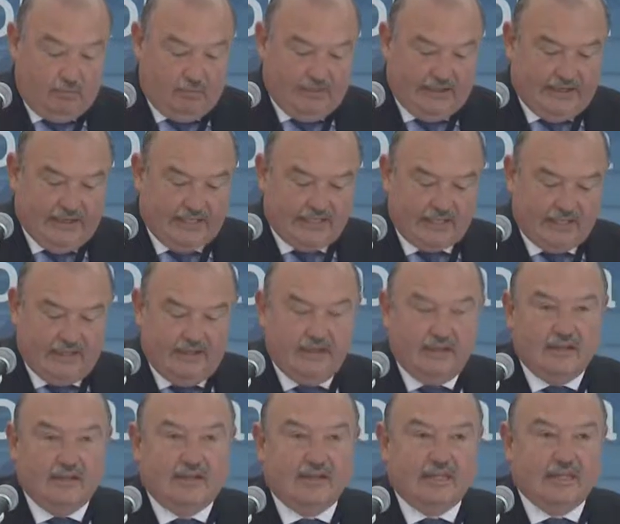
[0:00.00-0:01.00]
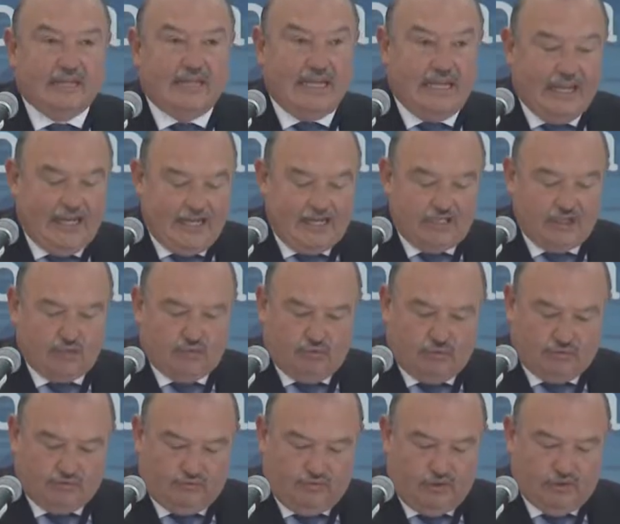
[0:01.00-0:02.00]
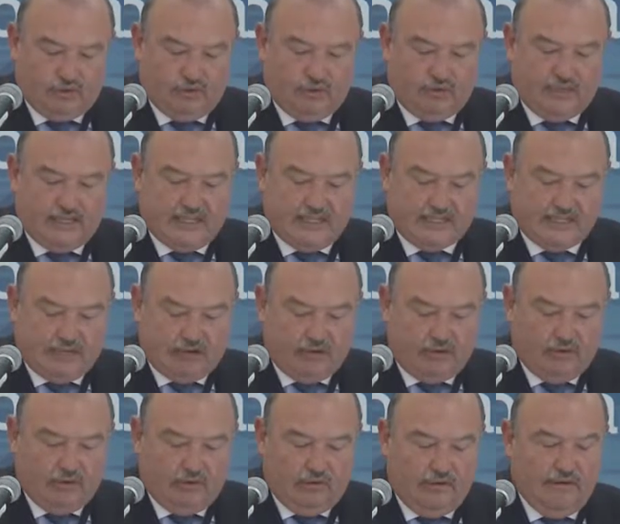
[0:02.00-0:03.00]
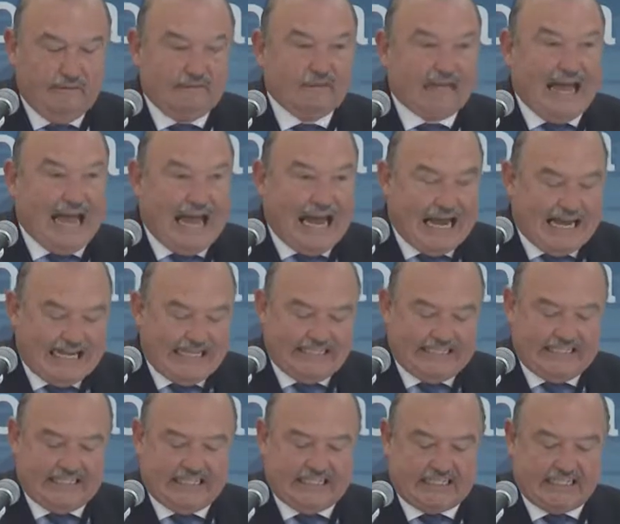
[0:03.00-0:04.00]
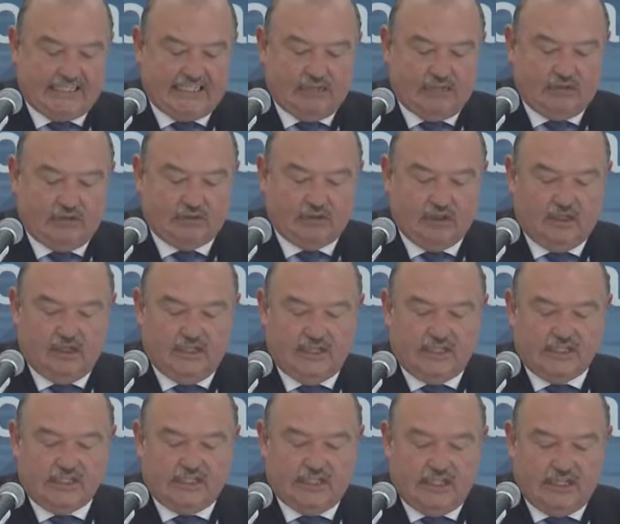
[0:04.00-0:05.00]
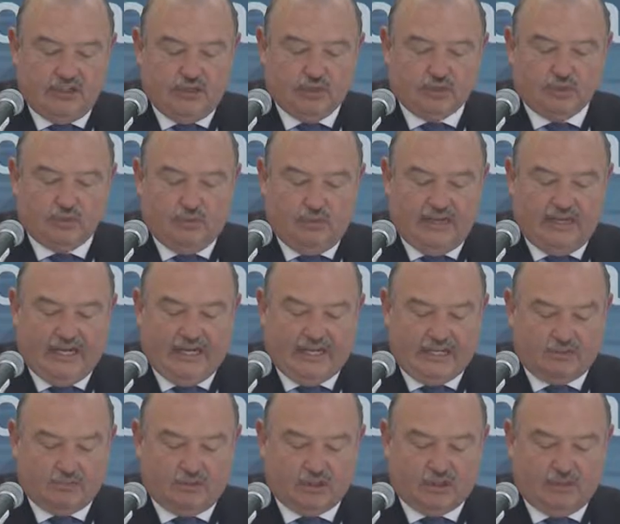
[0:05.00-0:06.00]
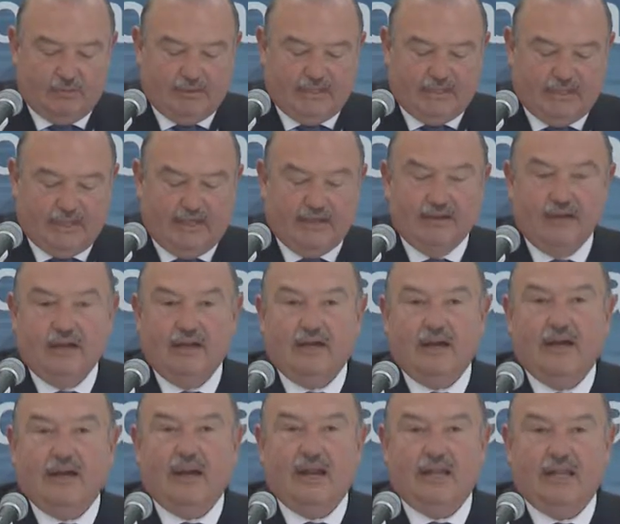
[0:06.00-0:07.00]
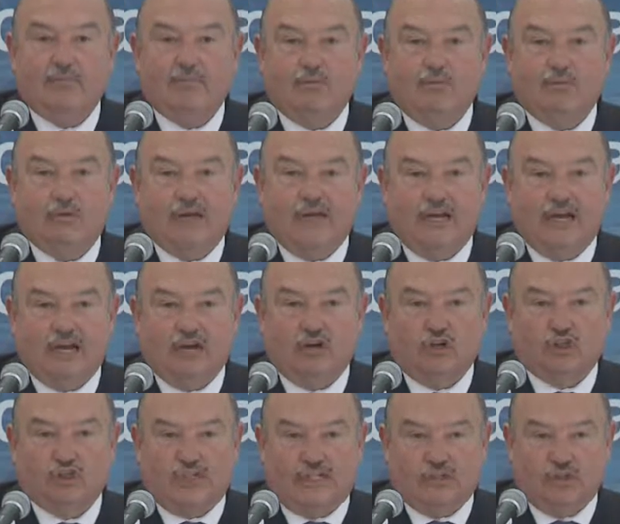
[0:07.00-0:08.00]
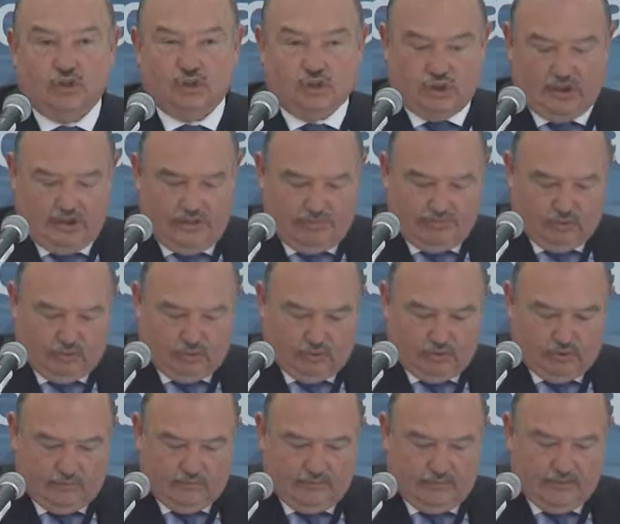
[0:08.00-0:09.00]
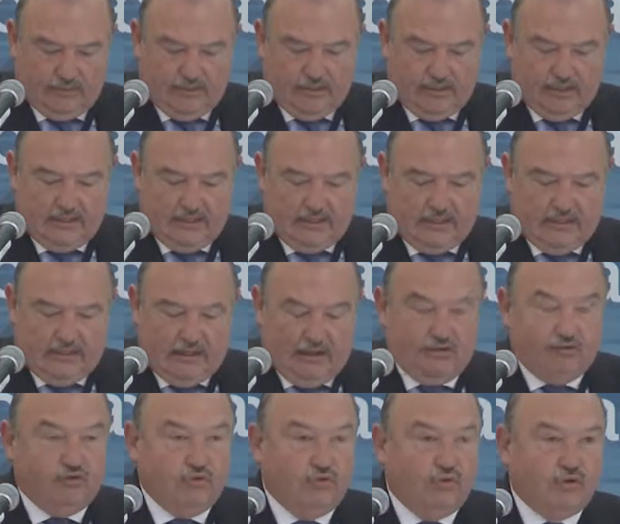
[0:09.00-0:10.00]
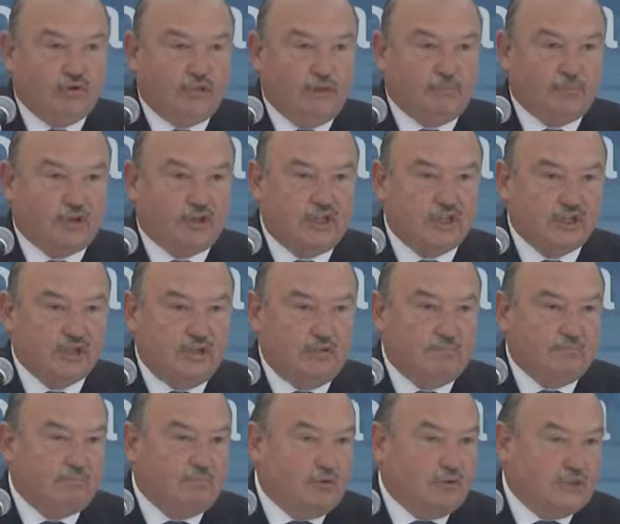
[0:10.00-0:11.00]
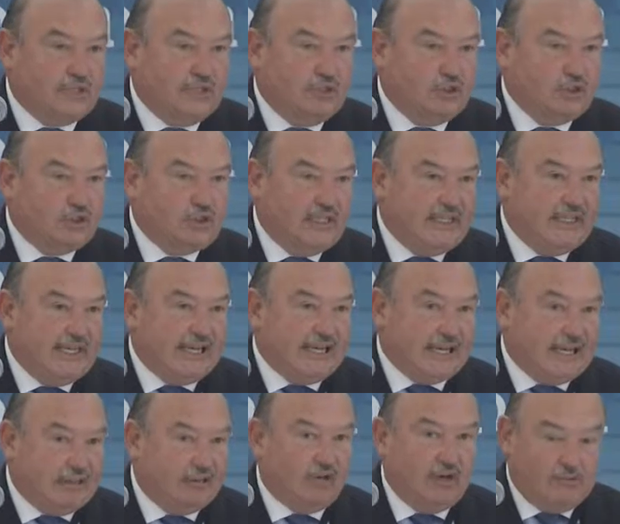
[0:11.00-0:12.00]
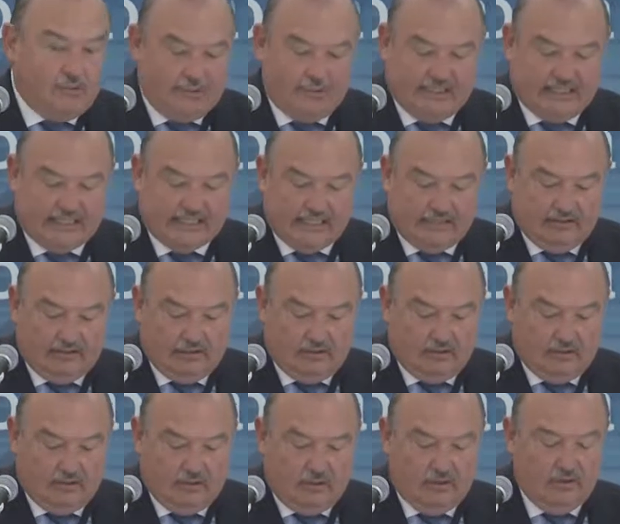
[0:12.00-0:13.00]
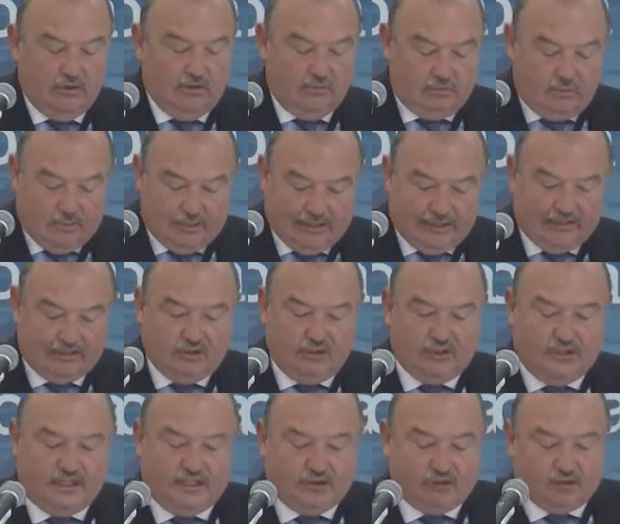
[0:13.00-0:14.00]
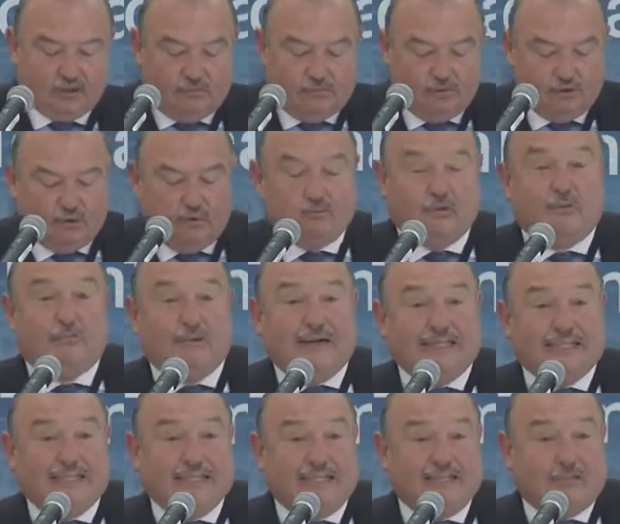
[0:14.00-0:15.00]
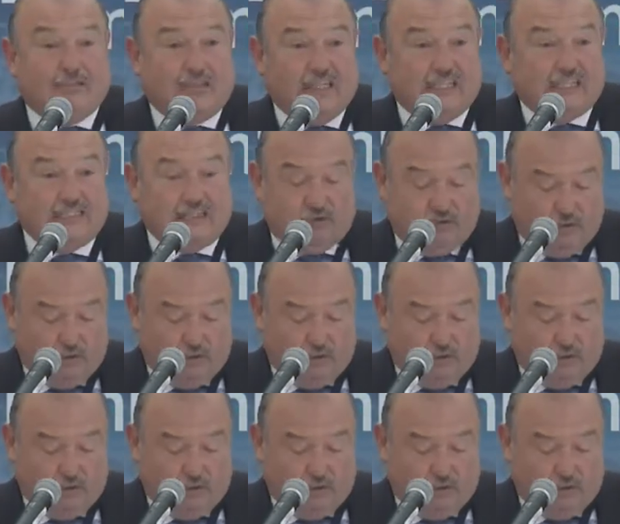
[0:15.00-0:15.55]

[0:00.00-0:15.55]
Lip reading: to third parties, being their sole responsibility that of publishing raw data. The flow of the process, therefore, would be reasonably simple. Publication of raw data by the administration through open data techniques, supplementing that information with other published